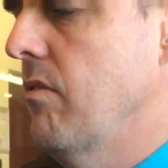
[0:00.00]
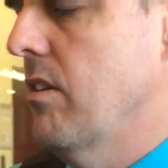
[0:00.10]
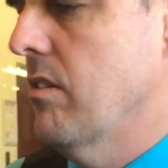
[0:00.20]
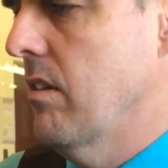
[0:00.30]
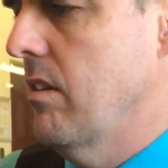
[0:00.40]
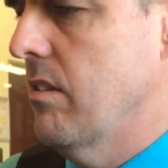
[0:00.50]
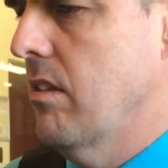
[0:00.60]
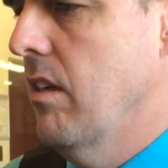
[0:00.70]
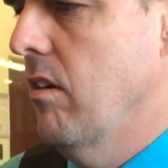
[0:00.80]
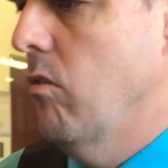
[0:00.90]
feels like
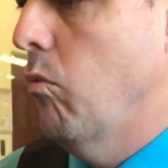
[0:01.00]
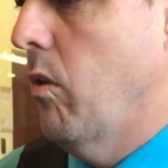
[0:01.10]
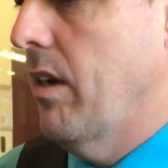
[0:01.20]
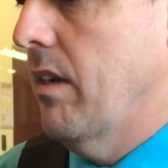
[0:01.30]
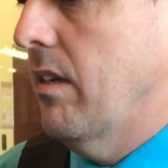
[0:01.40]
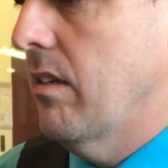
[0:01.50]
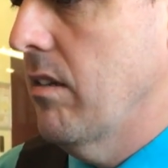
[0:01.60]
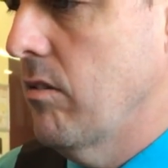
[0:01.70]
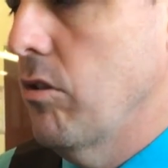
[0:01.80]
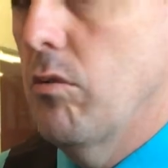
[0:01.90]
this. 1 and
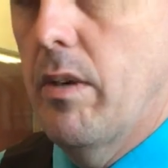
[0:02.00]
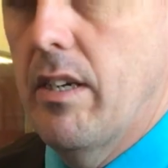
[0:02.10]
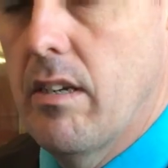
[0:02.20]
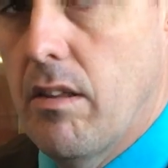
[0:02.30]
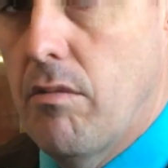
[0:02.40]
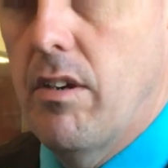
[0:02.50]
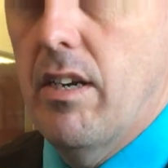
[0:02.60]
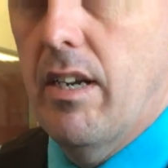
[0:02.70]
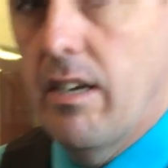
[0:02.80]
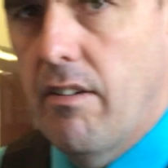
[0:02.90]
a 2 and a
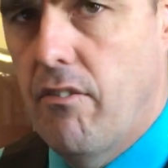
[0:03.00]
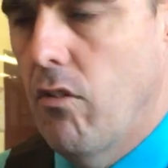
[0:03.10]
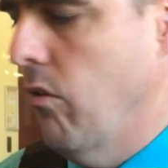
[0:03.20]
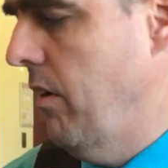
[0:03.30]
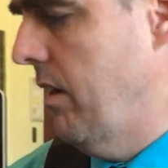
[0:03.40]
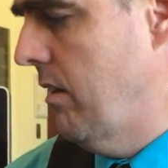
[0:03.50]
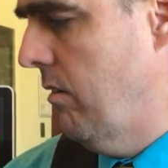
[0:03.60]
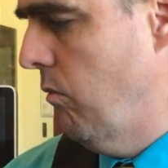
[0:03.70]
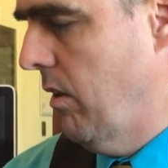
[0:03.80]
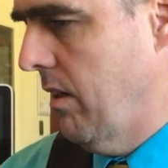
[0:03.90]
3 and a 4 and a
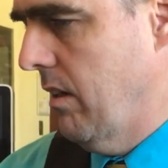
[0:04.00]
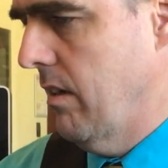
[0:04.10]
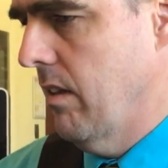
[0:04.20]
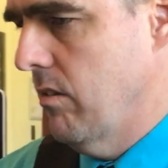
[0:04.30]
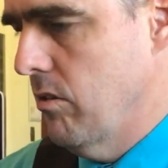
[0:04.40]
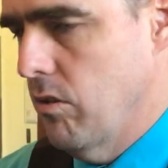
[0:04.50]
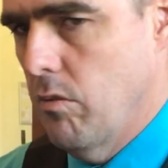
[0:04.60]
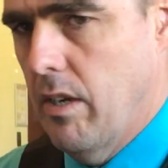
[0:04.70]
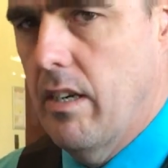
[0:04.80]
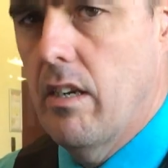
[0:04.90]
1 and a 2
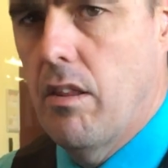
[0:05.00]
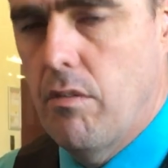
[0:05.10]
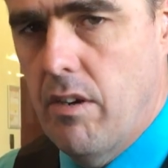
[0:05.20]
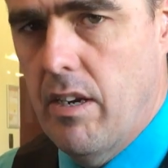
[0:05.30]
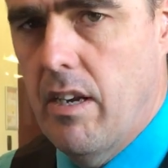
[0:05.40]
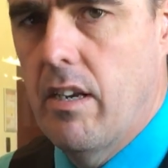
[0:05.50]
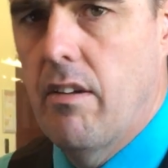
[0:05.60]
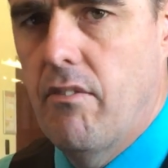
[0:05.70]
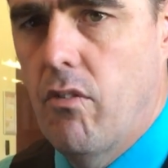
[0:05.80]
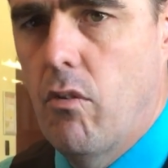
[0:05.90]
and a 3 and
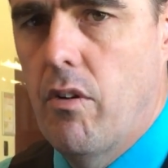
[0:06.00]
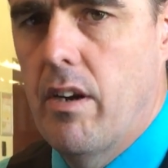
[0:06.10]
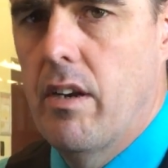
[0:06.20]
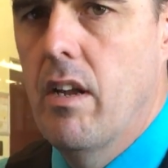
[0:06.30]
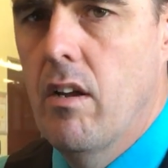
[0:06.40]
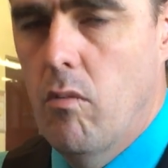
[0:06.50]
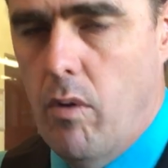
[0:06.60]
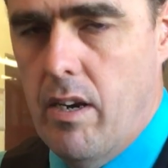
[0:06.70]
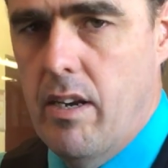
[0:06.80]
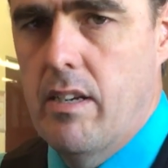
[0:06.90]
a 4 and
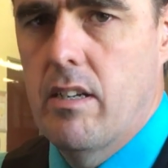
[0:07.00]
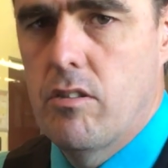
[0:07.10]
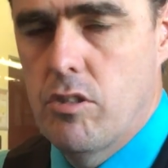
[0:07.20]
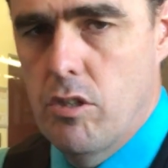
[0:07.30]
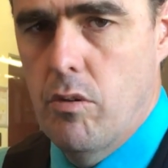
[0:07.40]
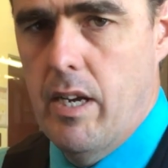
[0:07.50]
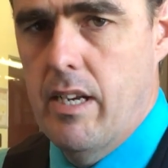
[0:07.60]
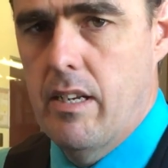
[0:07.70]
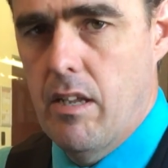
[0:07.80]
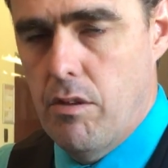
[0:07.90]
1 and a 2
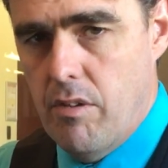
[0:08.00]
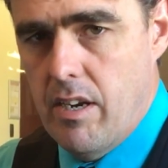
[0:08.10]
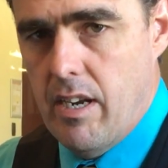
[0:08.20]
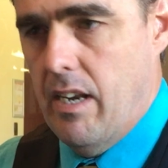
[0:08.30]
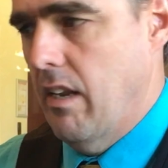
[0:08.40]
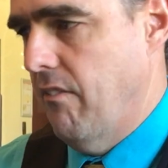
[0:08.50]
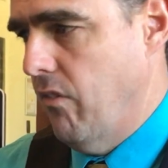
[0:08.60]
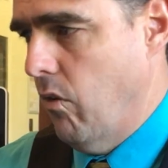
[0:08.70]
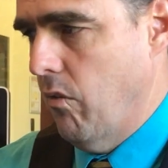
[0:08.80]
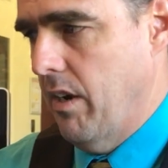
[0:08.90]
and a 3 and a 4